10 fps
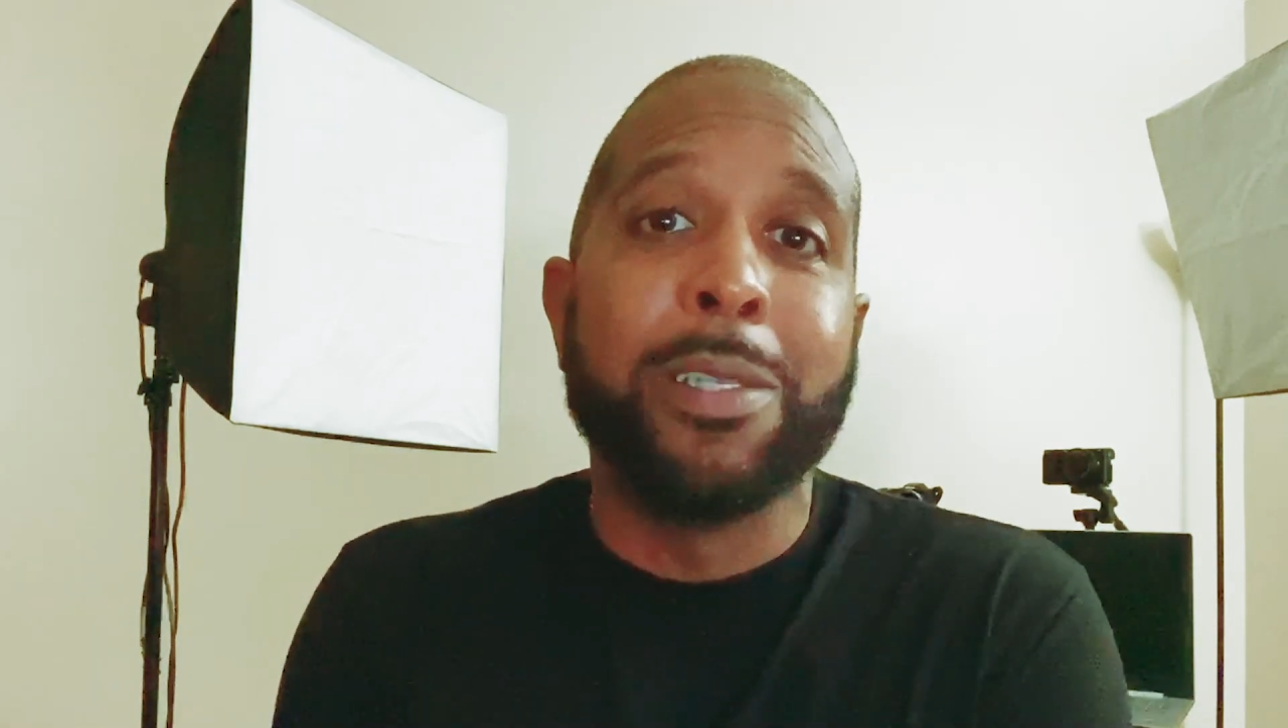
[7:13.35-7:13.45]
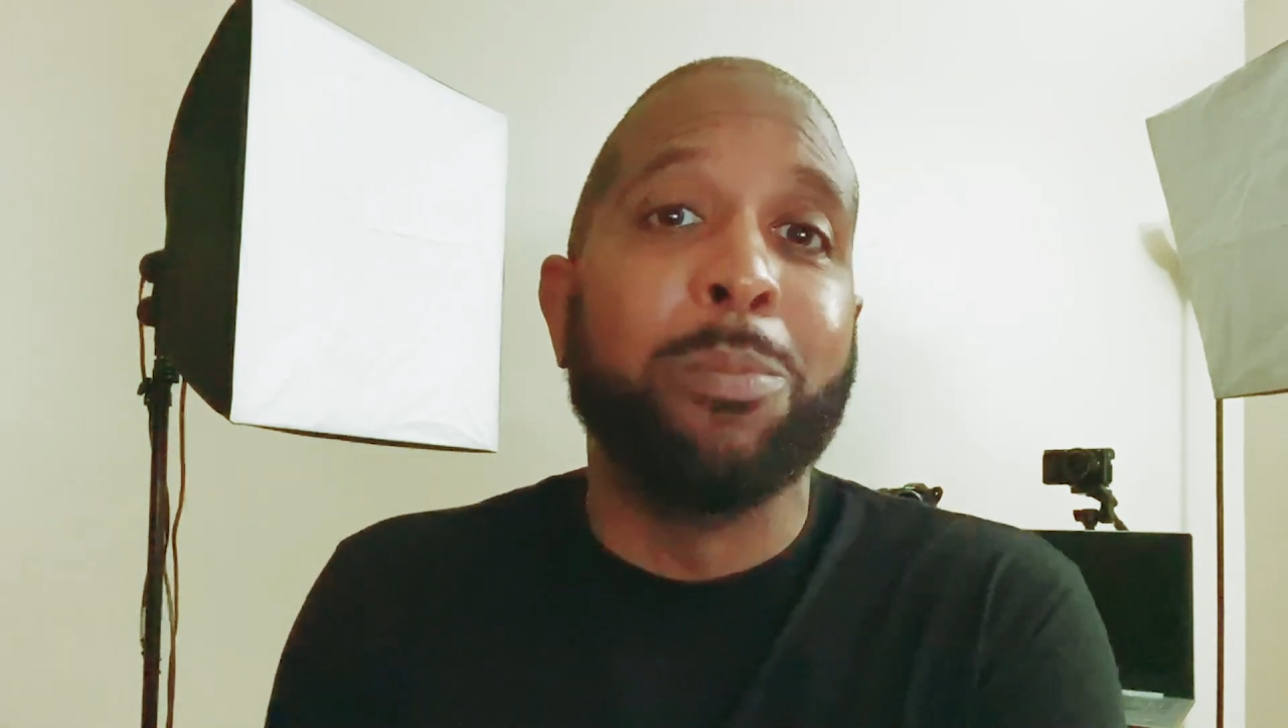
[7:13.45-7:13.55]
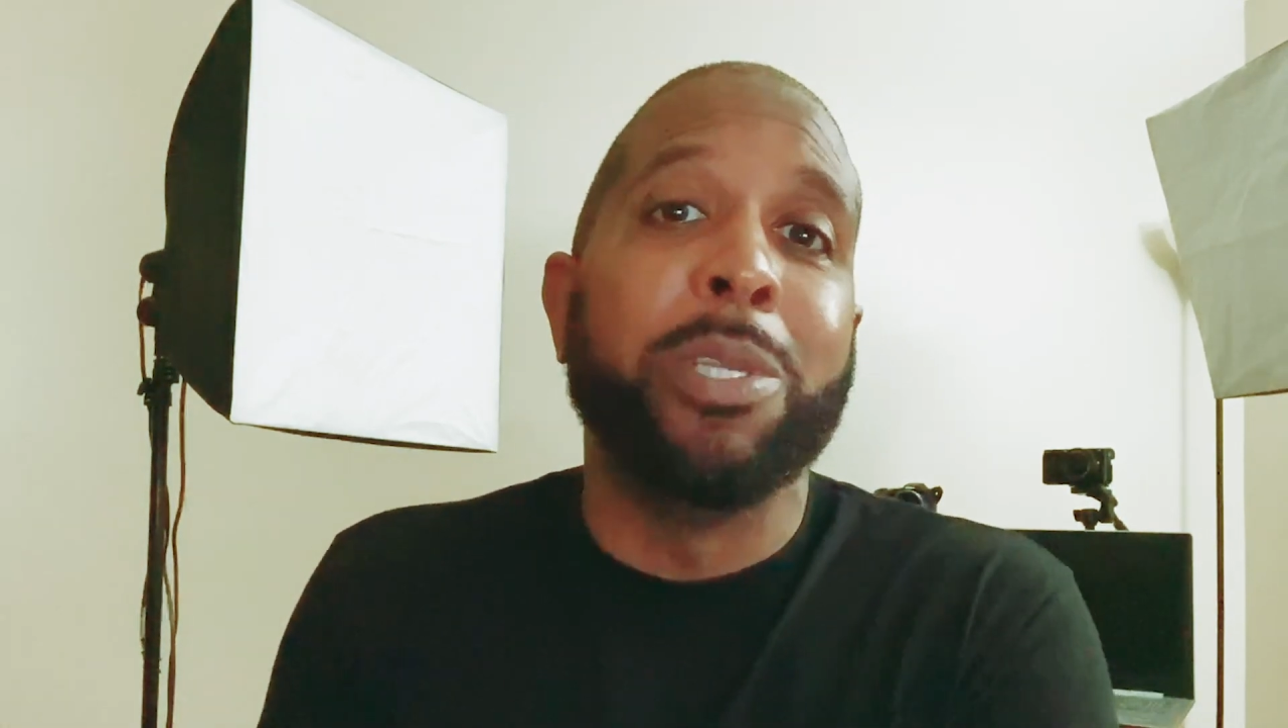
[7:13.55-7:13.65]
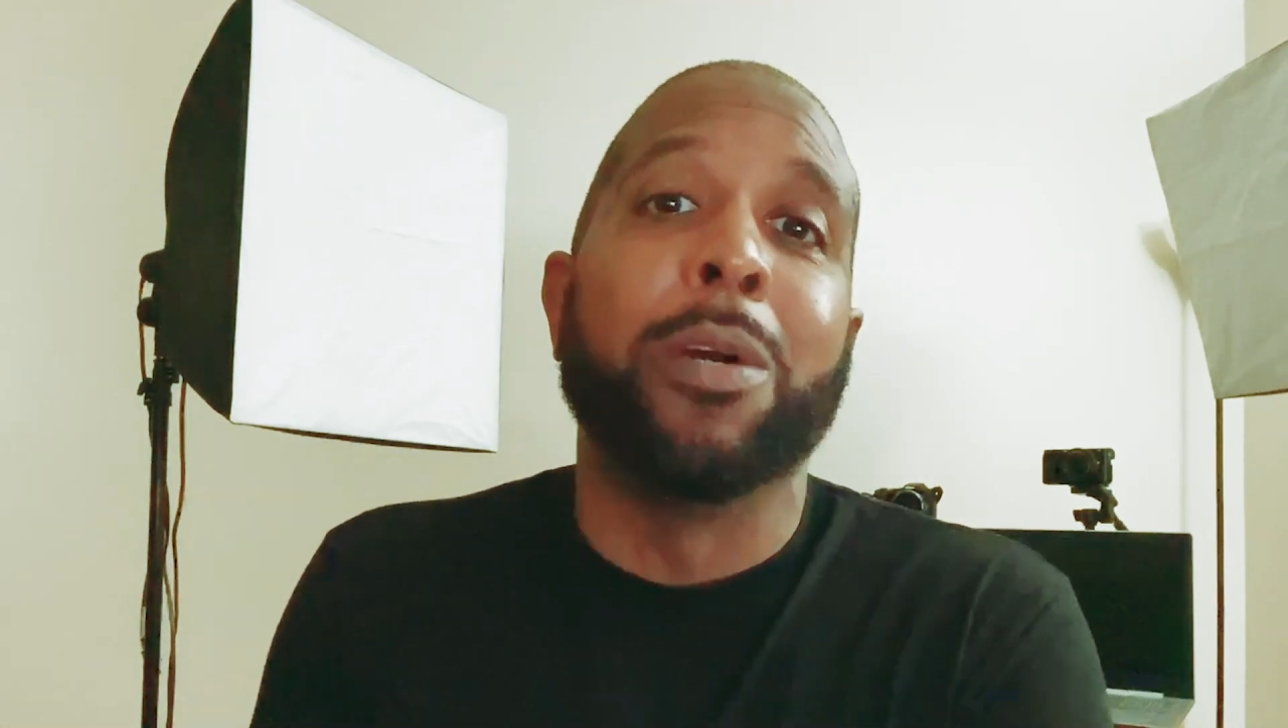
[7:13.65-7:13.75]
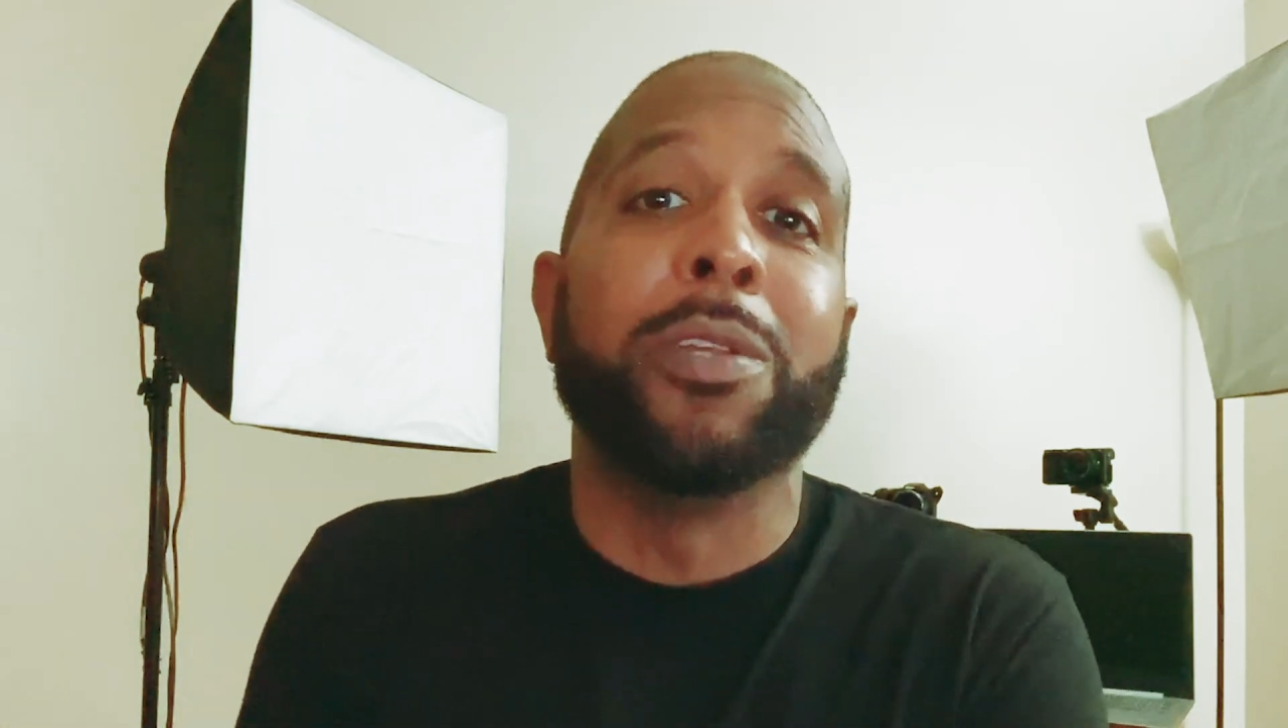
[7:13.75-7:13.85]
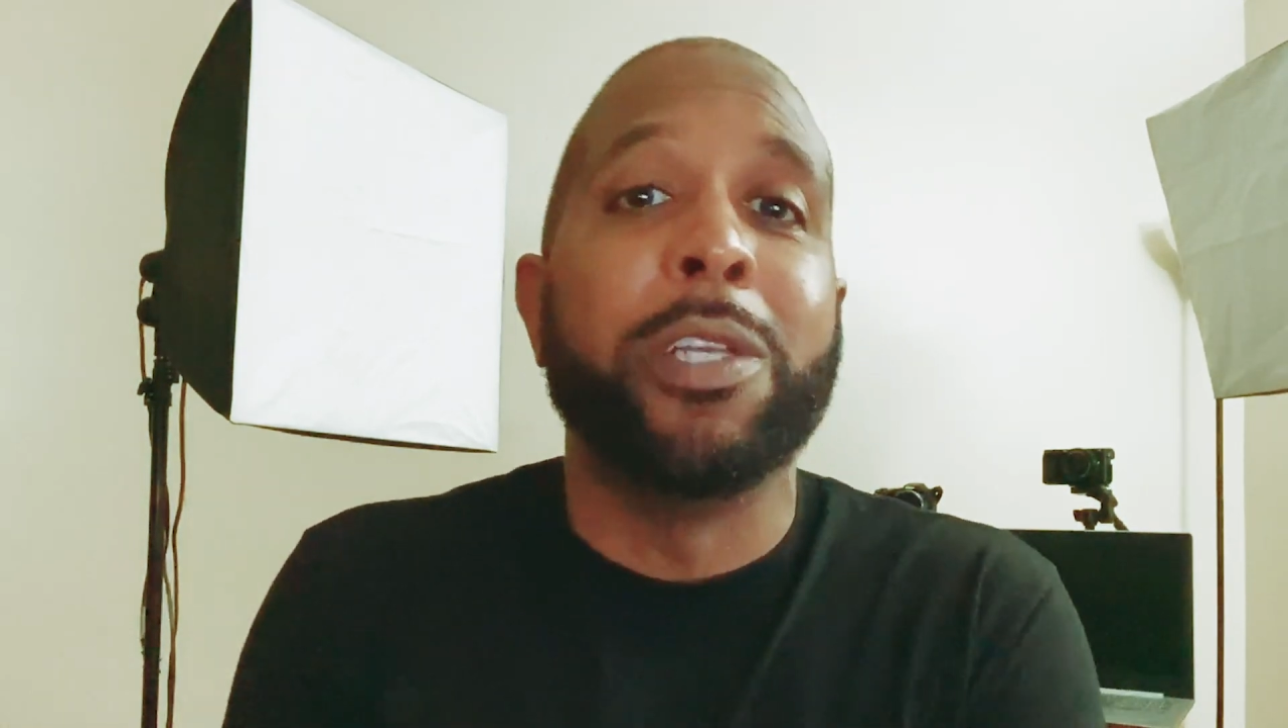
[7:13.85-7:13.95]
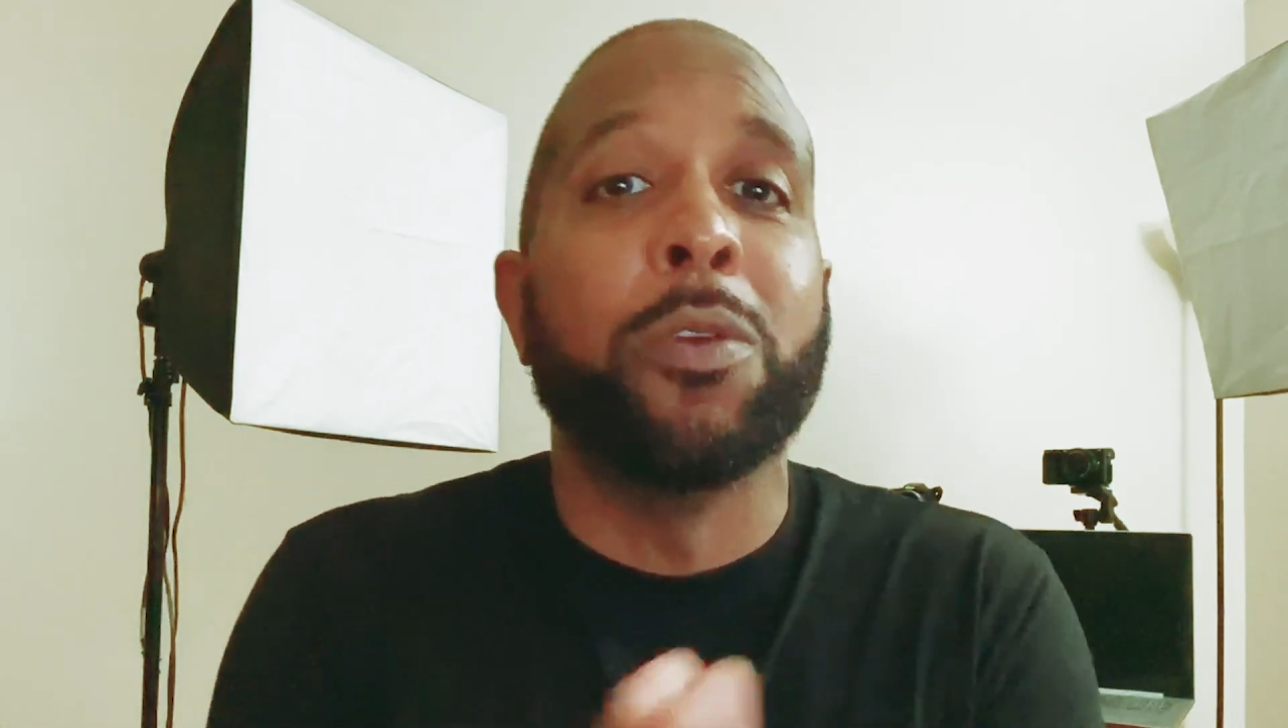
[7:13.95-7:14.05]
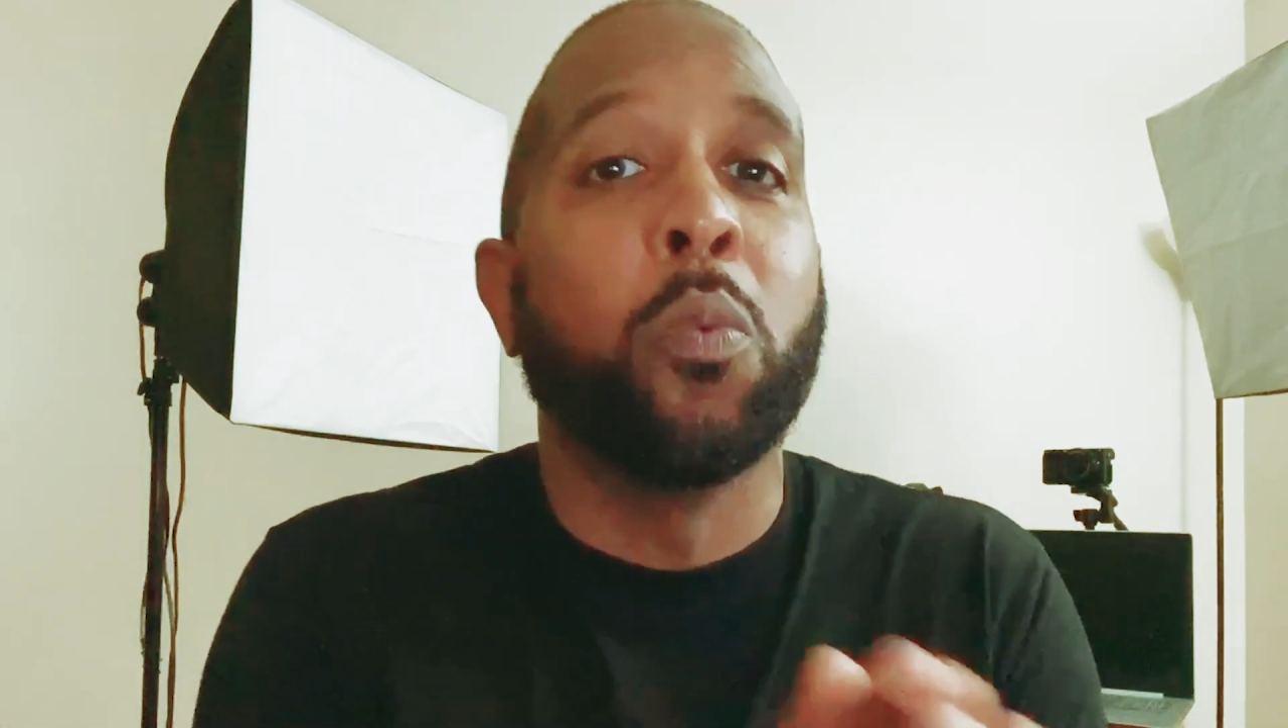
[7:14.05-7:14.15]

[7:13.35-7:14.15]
to be on here